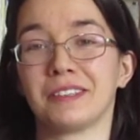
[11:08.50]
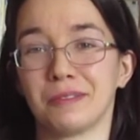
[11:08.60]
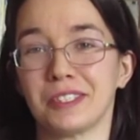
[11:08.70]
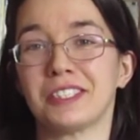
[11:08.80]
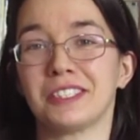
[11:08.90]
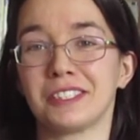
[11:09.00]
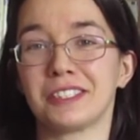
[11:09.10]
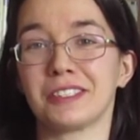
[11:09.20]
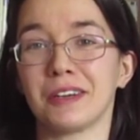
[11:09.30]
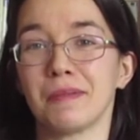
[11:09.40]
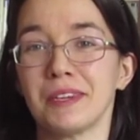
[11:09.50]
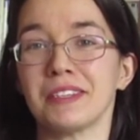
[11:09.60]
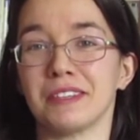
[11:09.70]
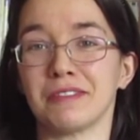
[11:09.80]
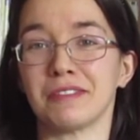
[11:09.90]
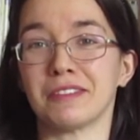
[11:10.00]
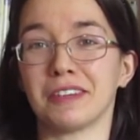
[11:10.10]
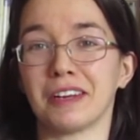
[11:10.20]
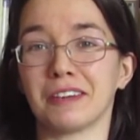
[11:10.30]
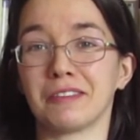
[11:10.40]
which is a bit different
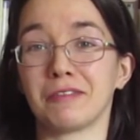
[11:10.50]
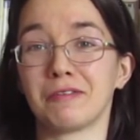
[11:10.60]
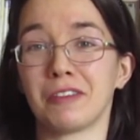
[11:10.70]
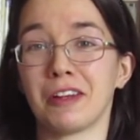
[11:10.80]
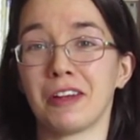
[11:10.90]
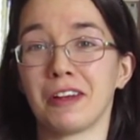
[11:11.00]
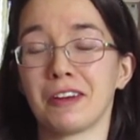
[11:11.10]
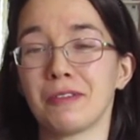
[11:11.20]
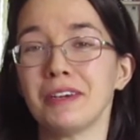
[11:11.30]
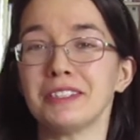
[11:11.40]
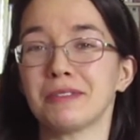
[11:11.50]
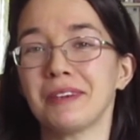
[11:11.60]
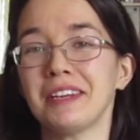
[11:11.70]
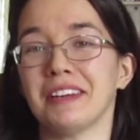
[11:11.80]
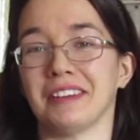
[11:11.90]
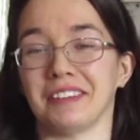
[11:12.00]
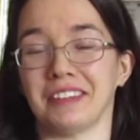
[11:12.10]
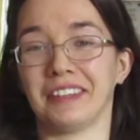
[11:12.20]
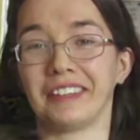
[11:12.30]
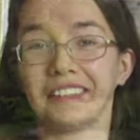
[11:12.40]
and quite sweet, I think.